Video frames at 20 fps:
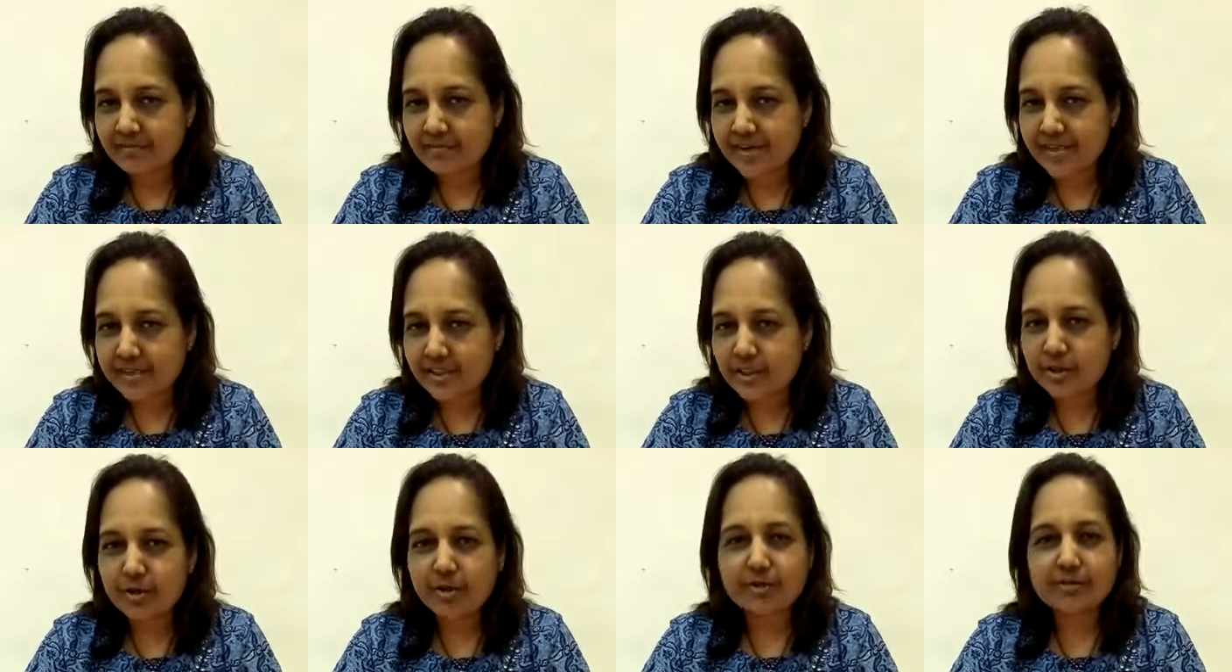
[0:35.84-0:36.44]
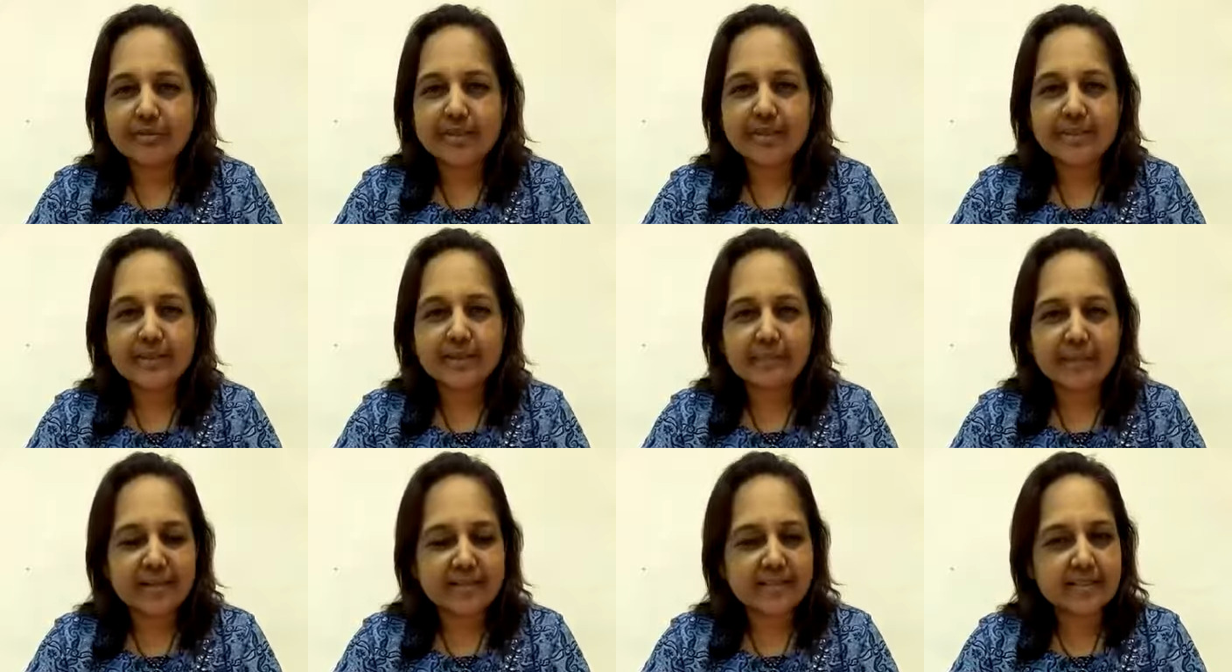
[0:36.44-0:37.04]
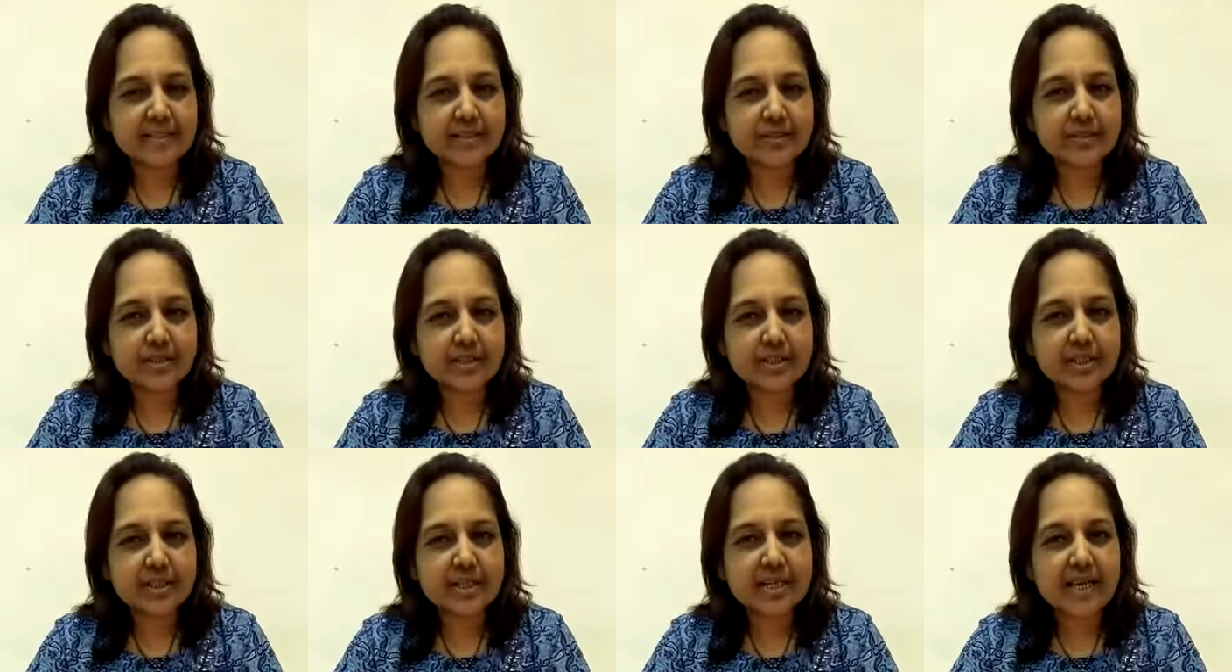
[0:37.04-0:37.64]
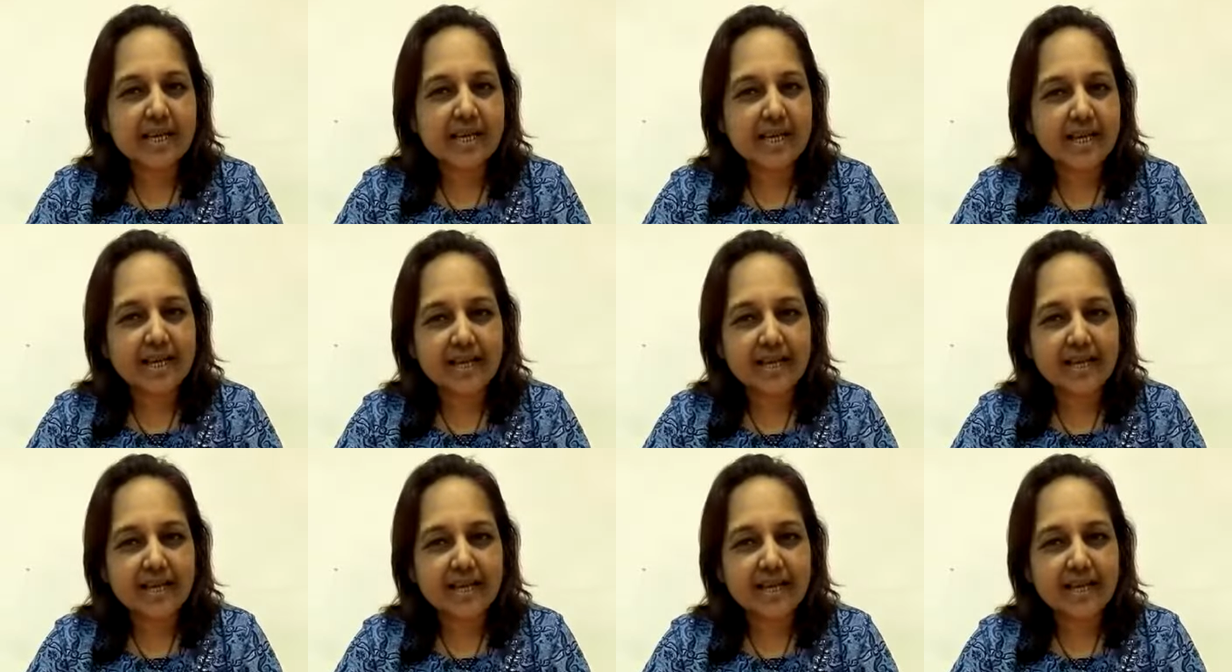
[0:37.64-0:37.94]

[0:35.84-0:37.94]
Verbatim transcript: While solving the passages,